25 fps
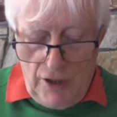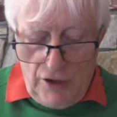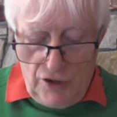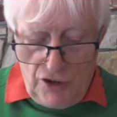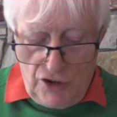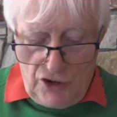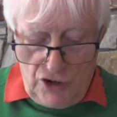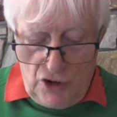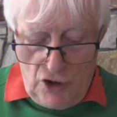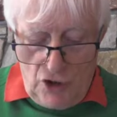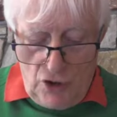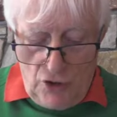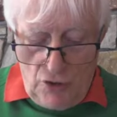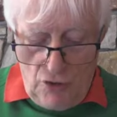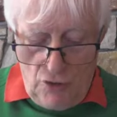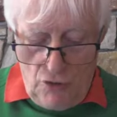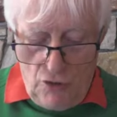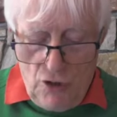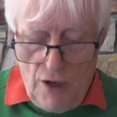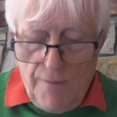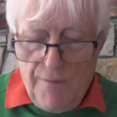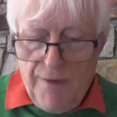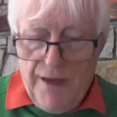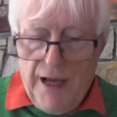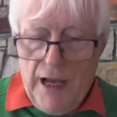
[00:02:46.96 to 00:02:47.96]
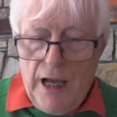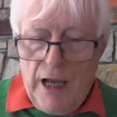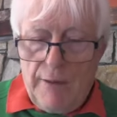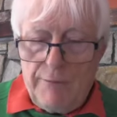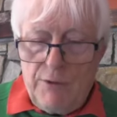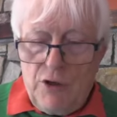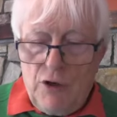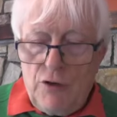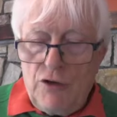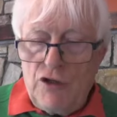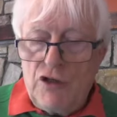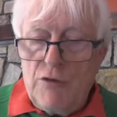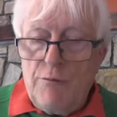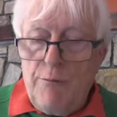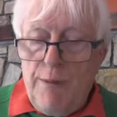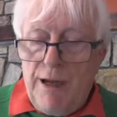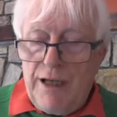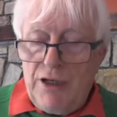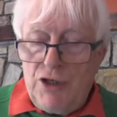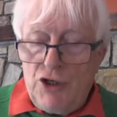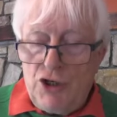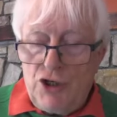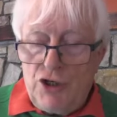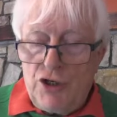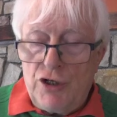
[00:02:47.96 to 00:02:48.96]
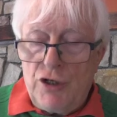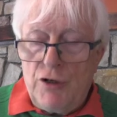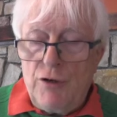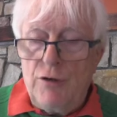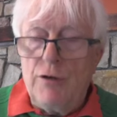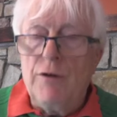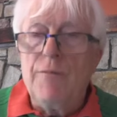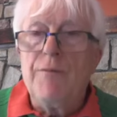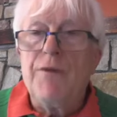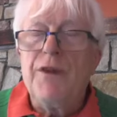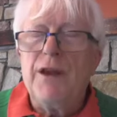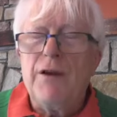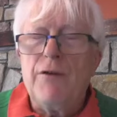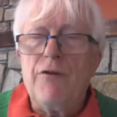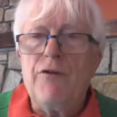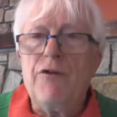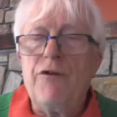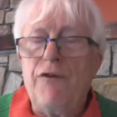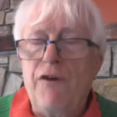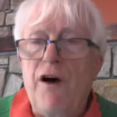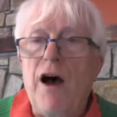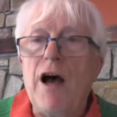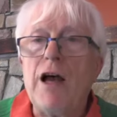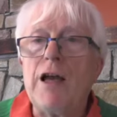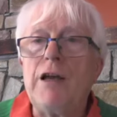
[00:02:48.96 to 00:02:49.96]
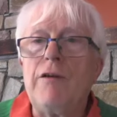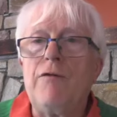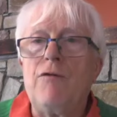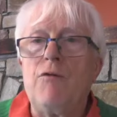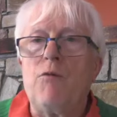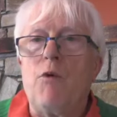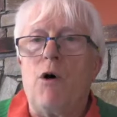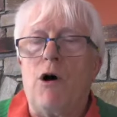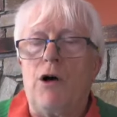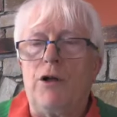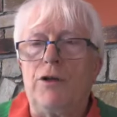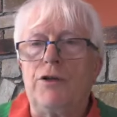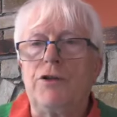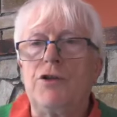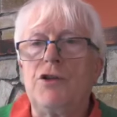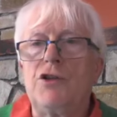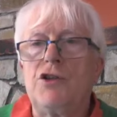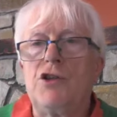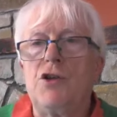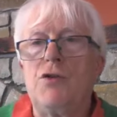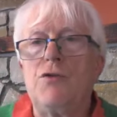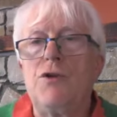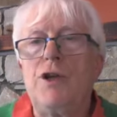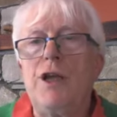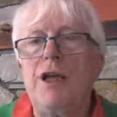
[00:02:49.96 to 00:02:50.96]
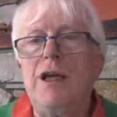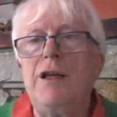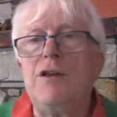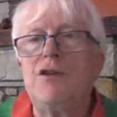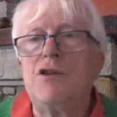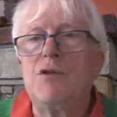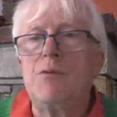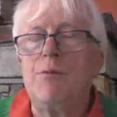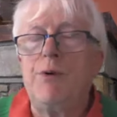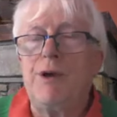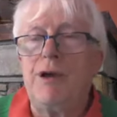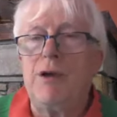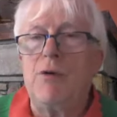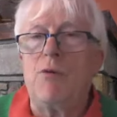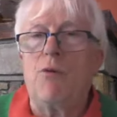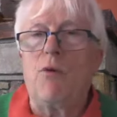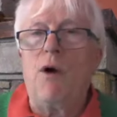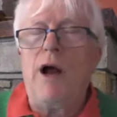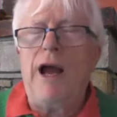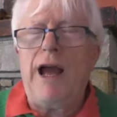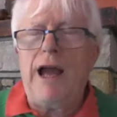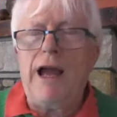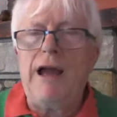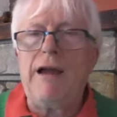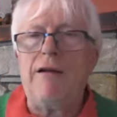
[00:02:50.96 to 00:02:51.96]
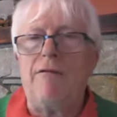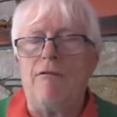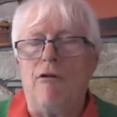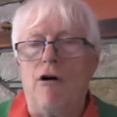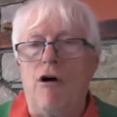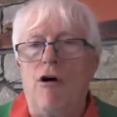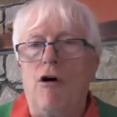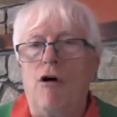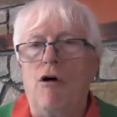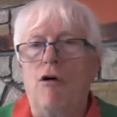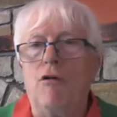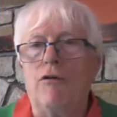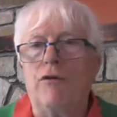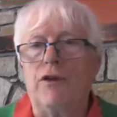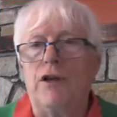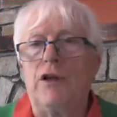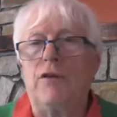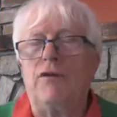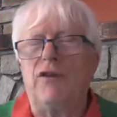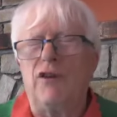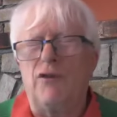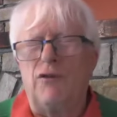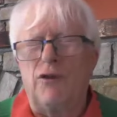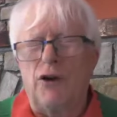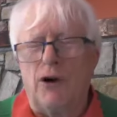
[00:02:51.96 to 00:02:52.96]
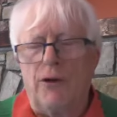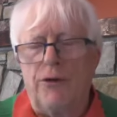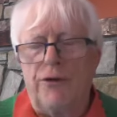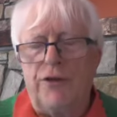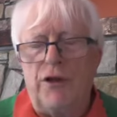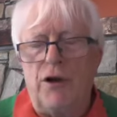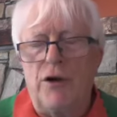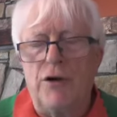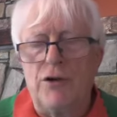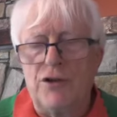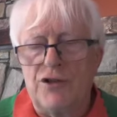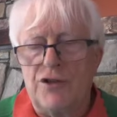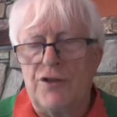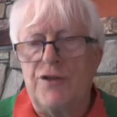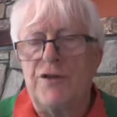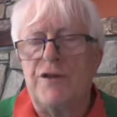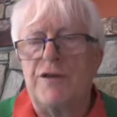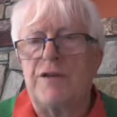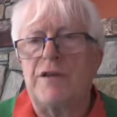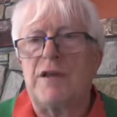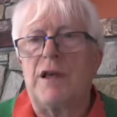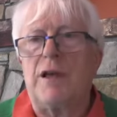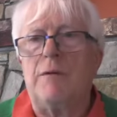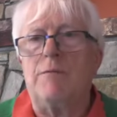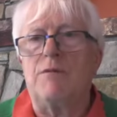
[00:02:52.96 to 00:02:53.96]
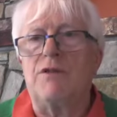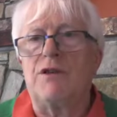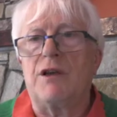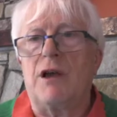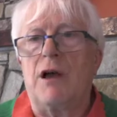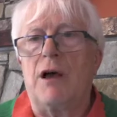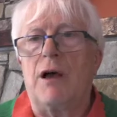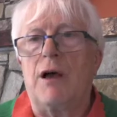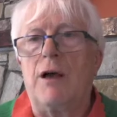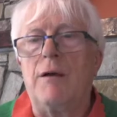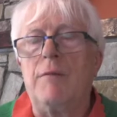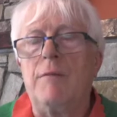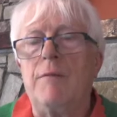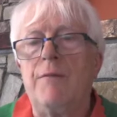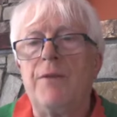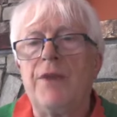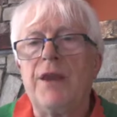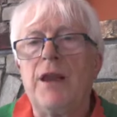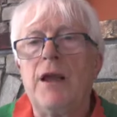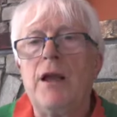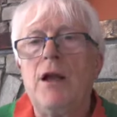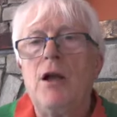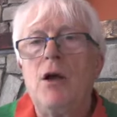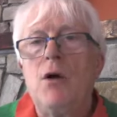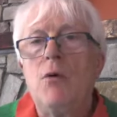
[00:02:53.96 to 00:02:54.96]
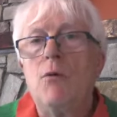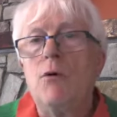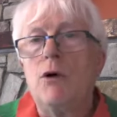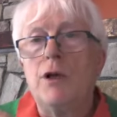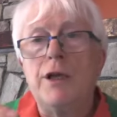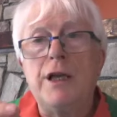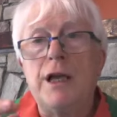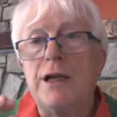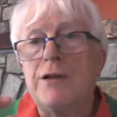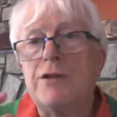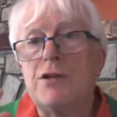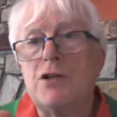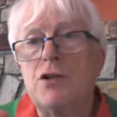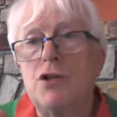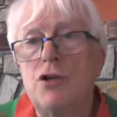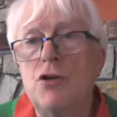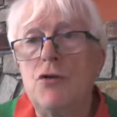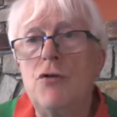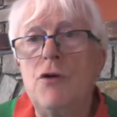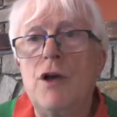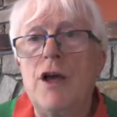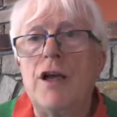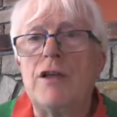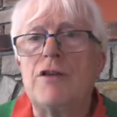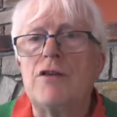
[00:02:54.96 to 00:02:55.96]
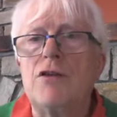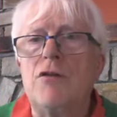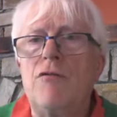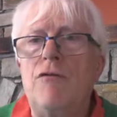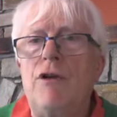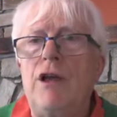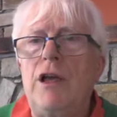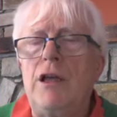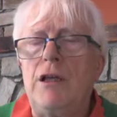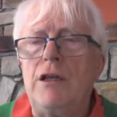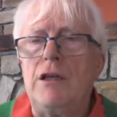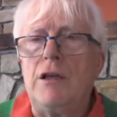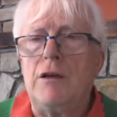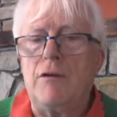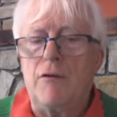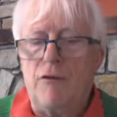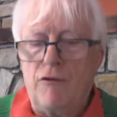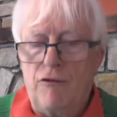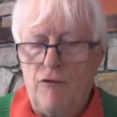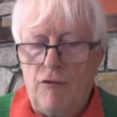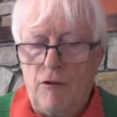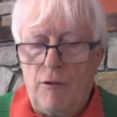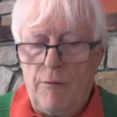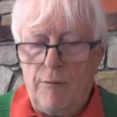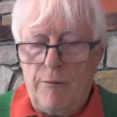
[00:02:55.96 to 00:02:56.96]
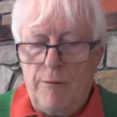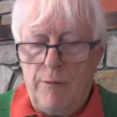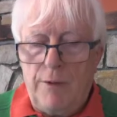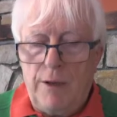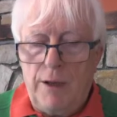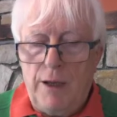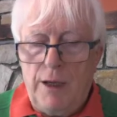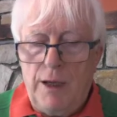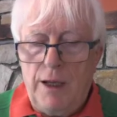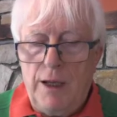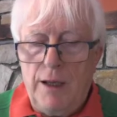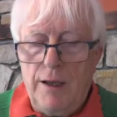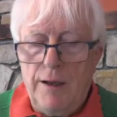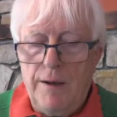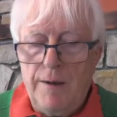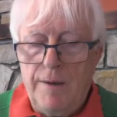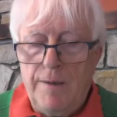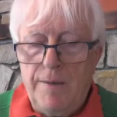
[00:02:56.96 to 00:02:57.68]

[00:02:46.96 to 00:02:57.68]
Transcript: So I'm going to mention five ones you need to be aware of. And if you've got those at the same time, well, yes, do get a reading from me.